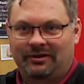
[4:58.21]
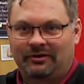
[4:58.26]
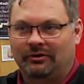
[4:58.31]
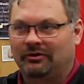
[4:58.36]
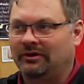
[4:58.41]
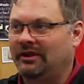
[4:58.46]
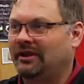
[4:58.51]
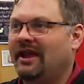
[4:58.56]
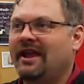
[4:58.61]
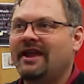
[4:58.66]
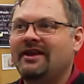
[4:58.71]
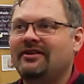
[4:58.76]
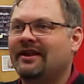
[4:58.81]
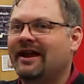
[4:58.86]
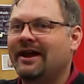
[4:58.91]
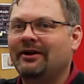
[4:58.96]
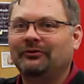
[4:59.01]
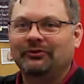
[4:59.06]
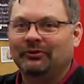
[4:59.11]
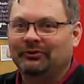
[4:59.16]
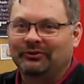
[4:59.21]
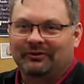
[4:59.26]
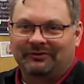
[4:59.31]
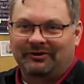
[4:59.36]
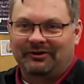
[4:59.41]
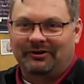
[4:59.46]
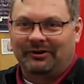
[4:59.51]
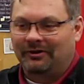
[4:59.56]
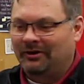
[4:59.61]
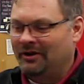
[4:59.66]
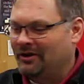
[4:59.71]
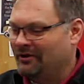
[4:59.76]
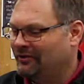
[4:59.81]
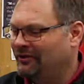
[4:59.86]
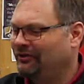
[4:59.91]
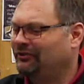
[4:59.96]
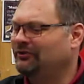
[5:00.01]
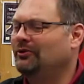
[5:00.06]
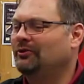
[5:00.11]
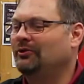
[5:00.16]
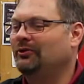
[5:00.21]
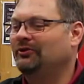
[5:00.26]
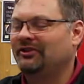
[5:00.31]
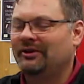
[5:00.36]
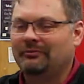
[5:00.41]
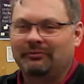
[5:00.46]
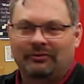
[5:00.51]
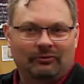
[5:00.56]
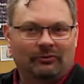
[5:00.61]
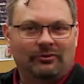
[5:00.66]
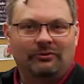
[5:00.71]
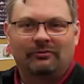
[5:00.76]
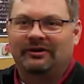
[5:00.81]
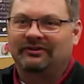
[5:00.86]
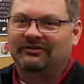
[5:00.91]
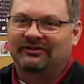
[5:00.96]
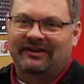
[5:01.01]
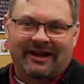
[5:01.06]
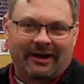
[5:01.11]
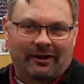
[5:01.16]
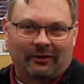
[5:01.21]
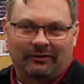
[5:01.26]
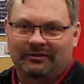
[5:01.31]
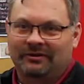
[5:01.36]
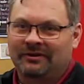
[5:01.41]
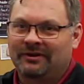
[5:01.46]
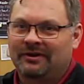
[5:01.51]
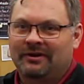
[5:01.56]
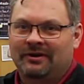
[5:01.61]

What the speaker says: They're like, hey, the alto's over here. This note goes up and we went down.